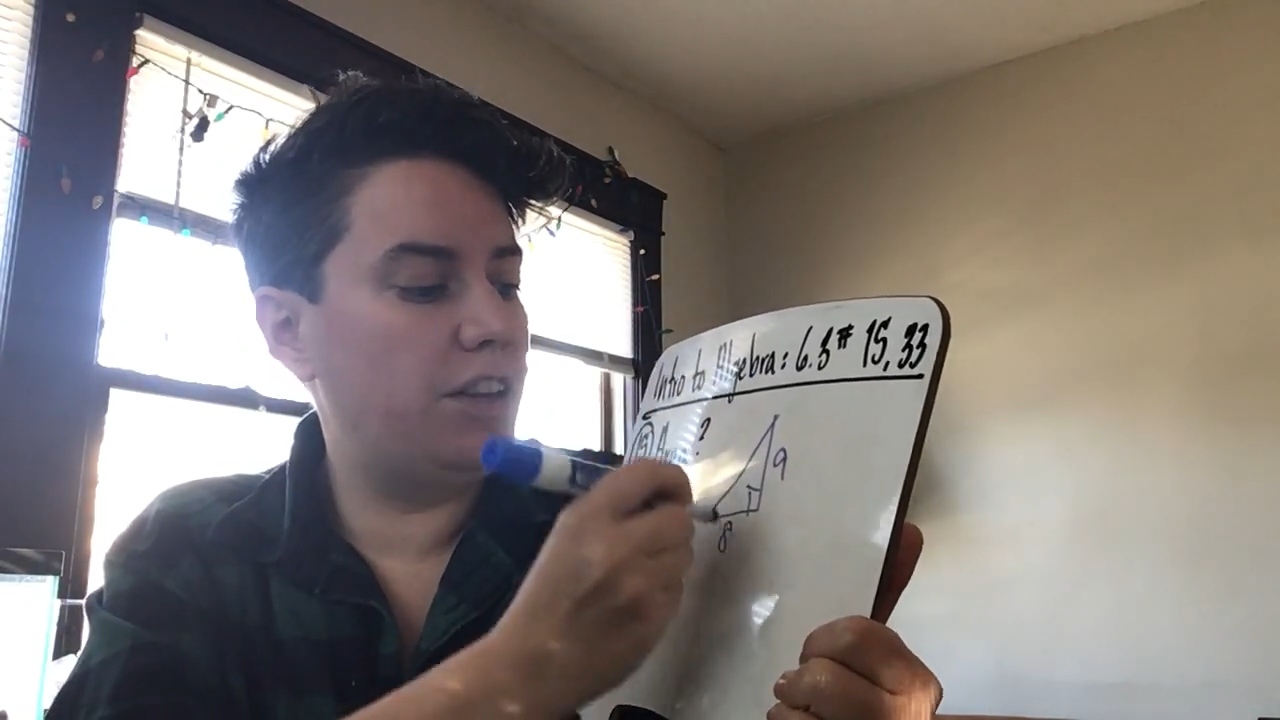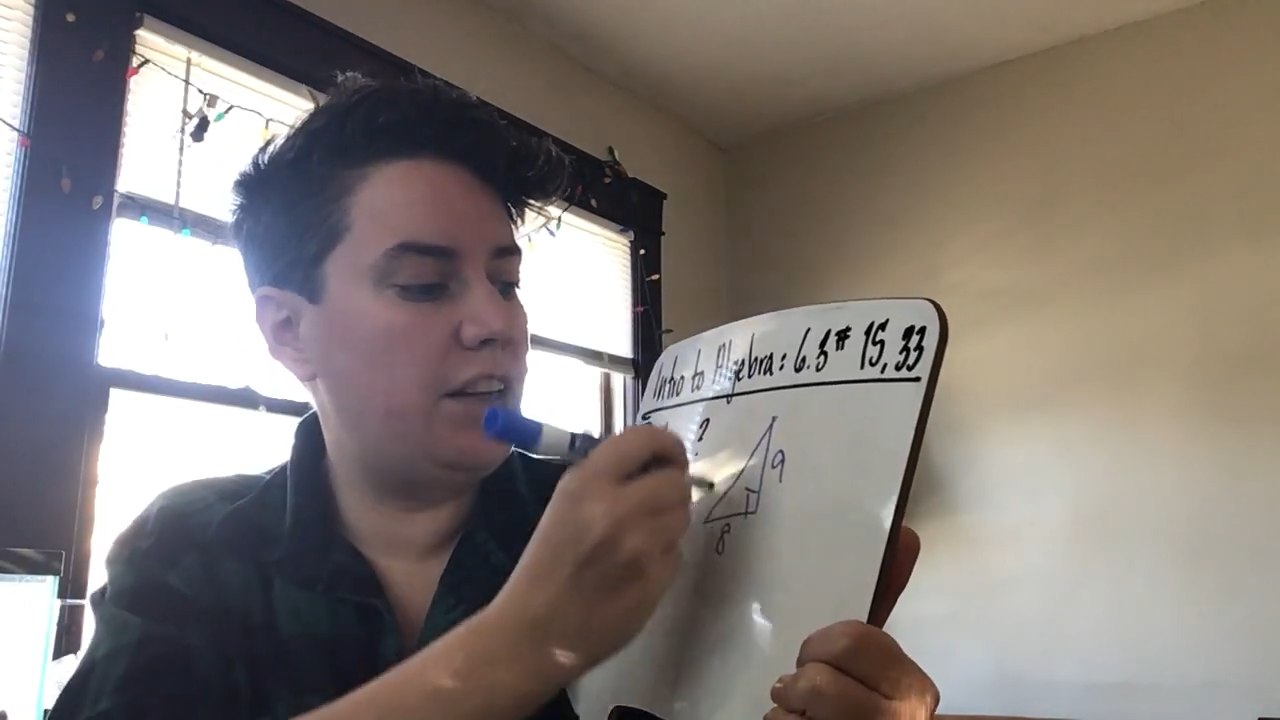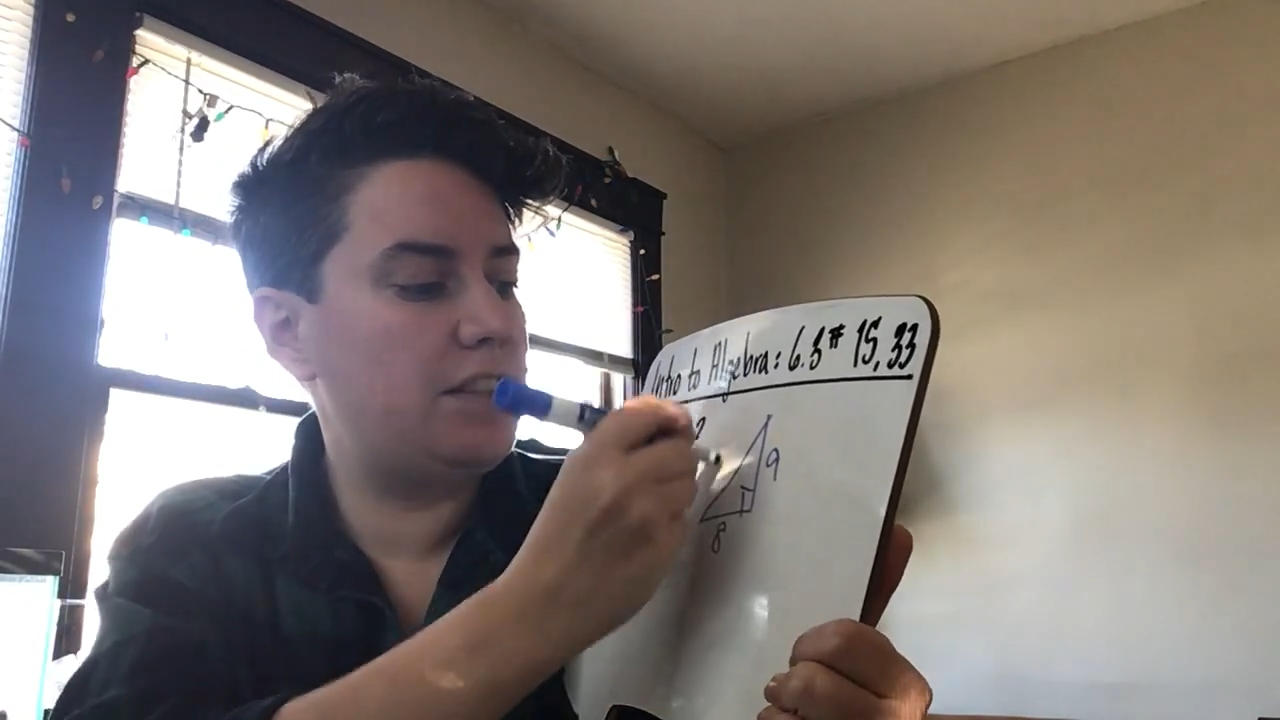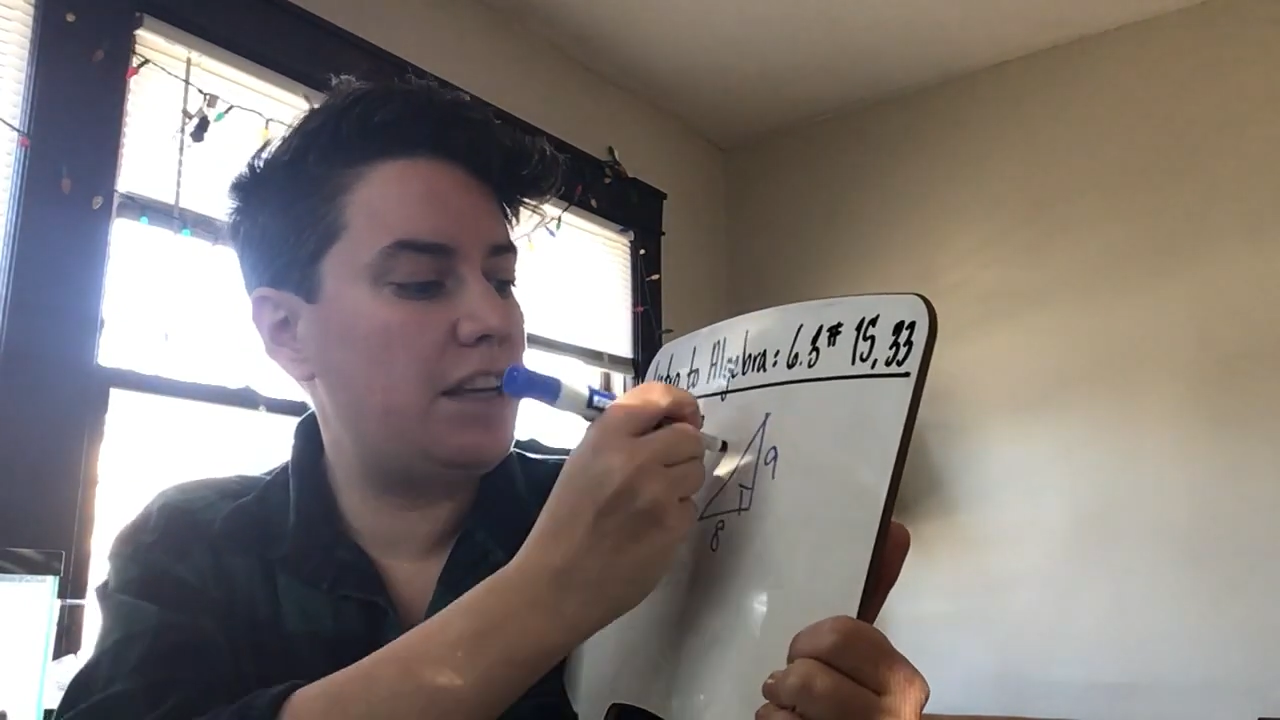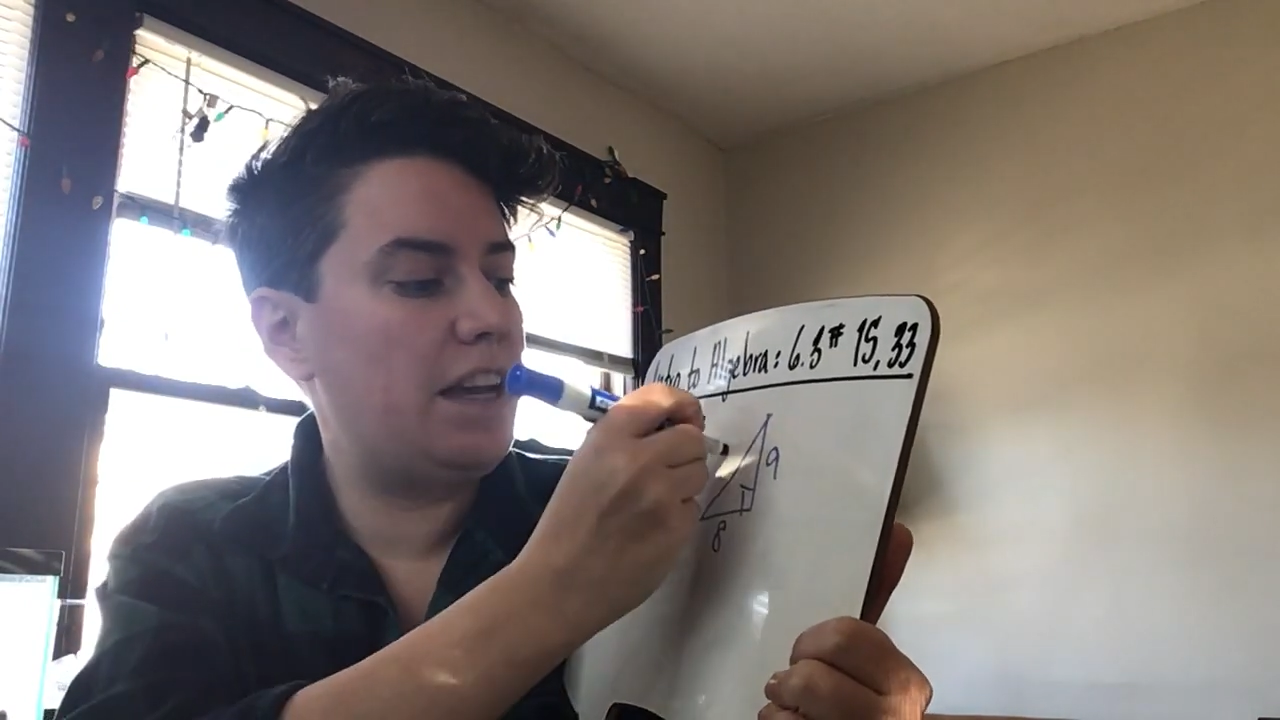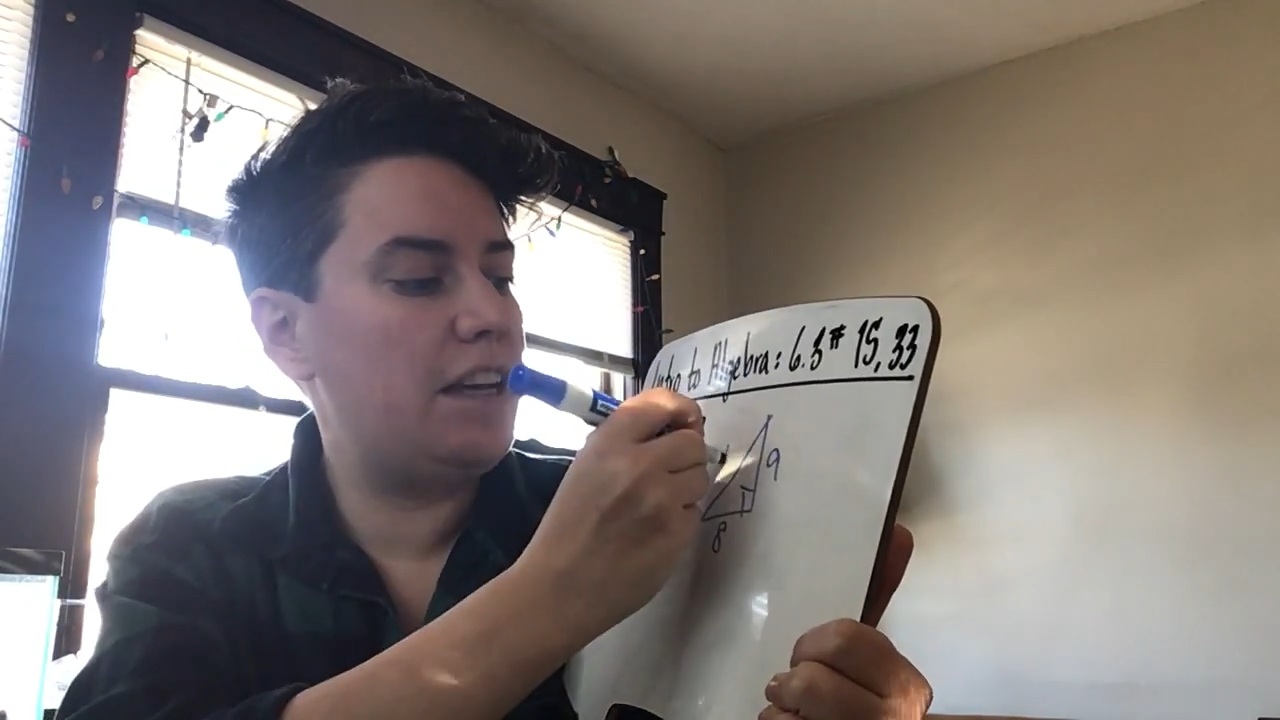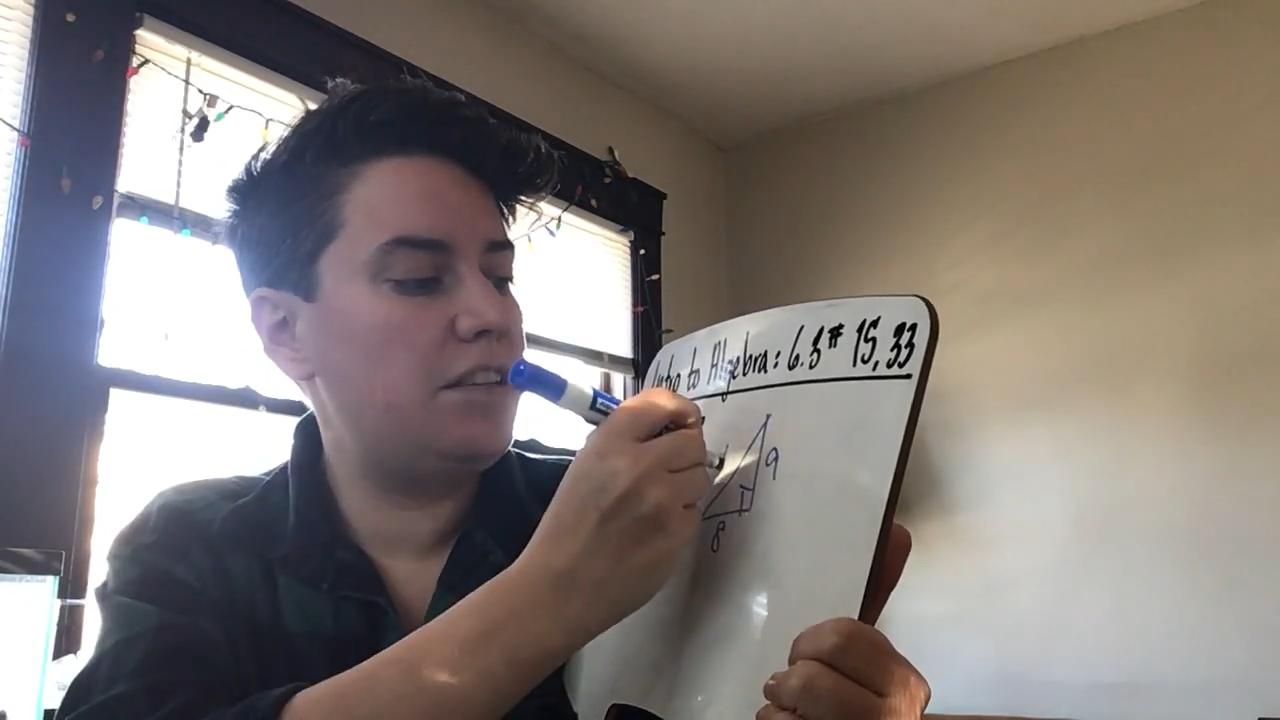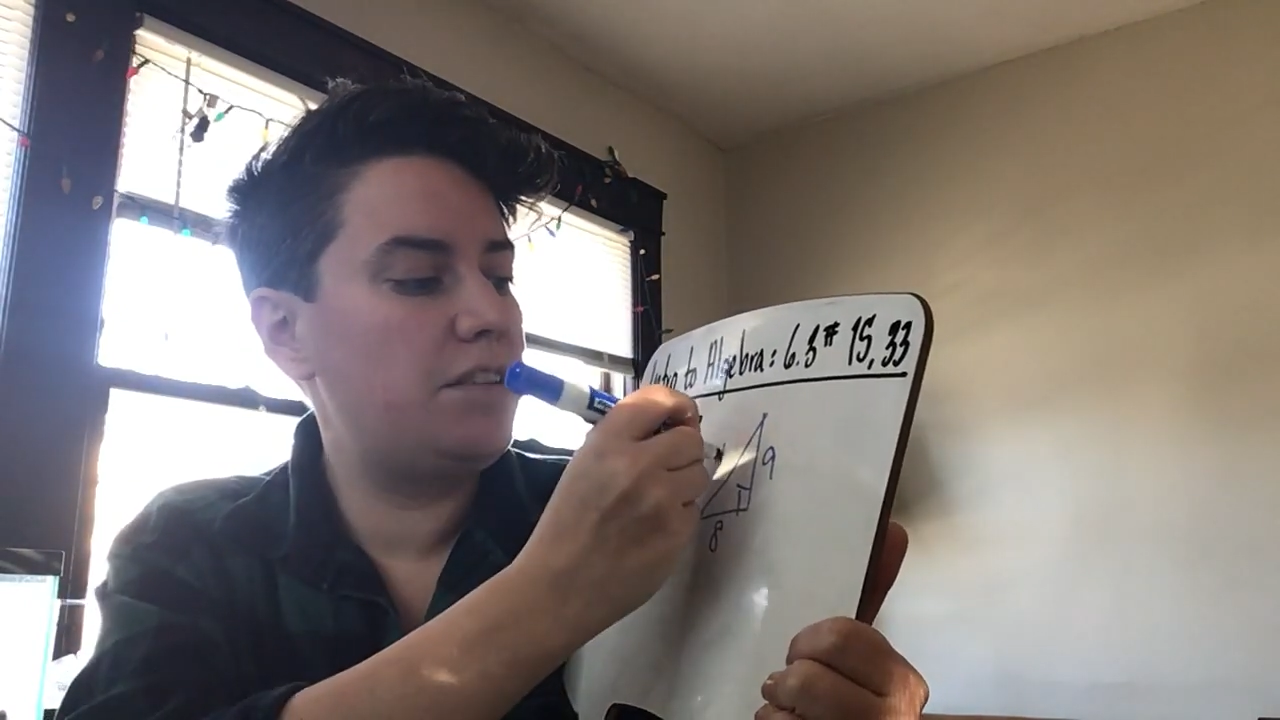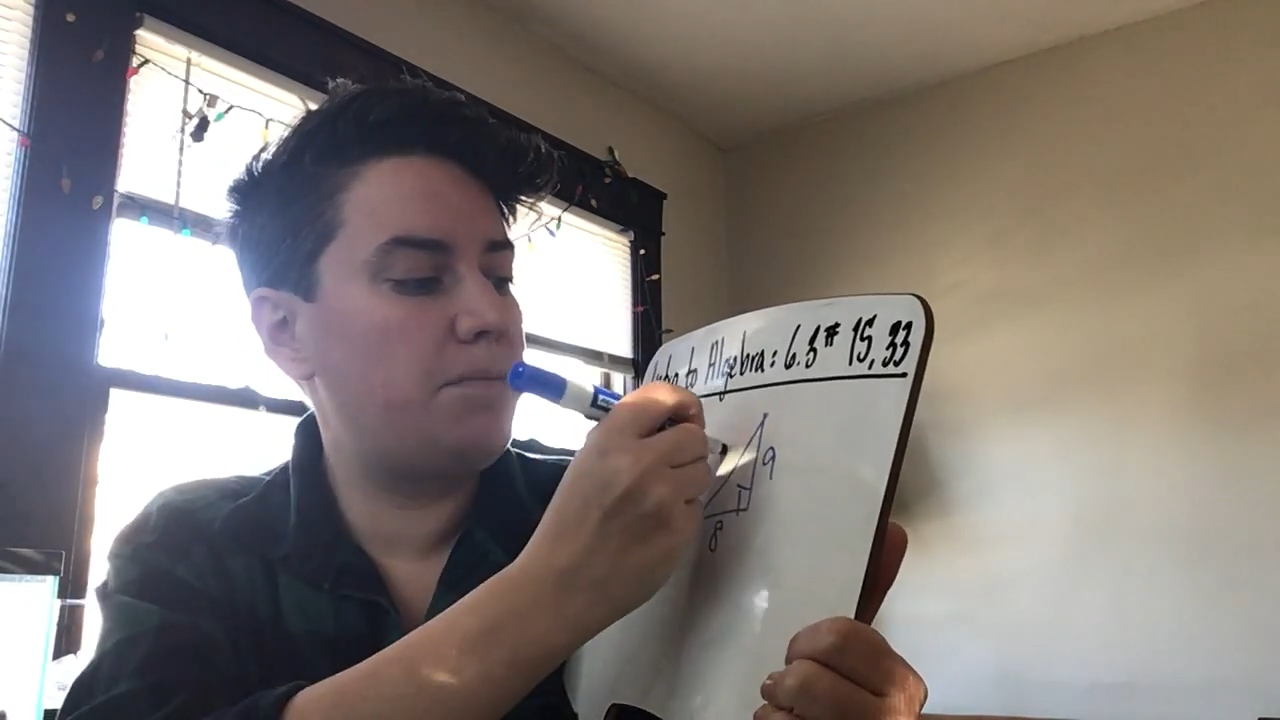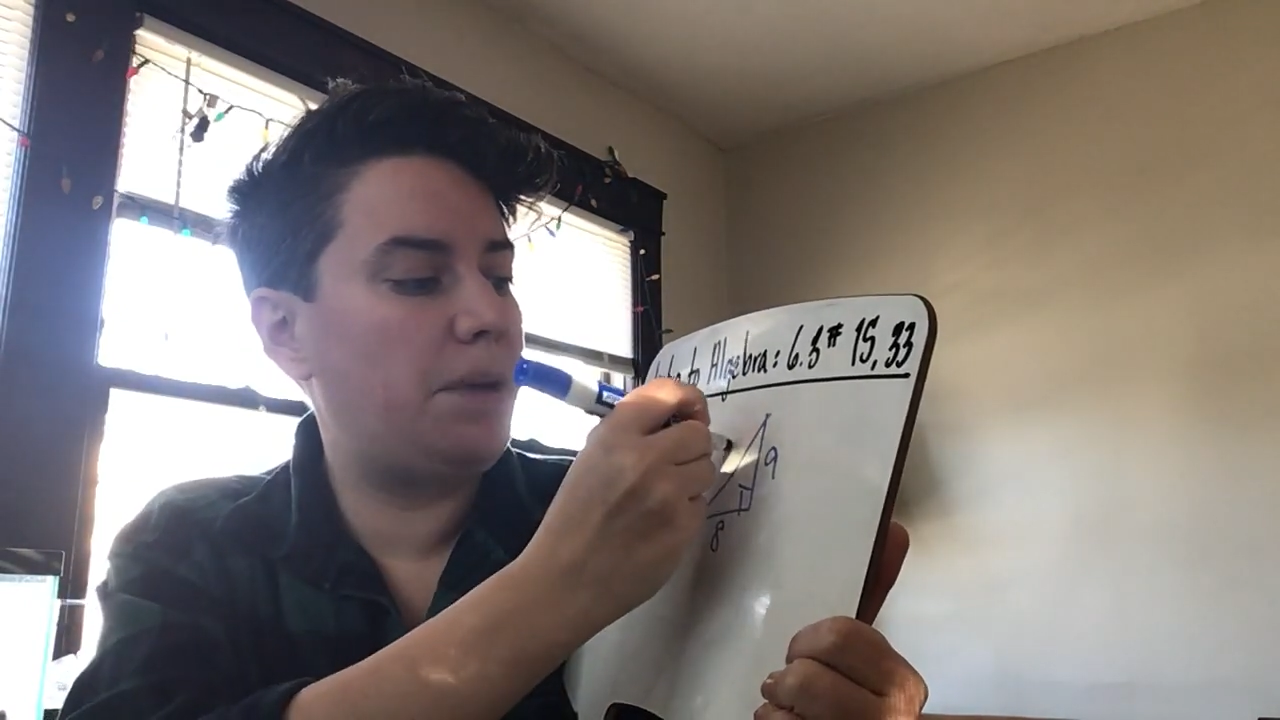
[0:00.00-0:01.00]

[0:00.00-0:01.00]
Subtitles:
that's 8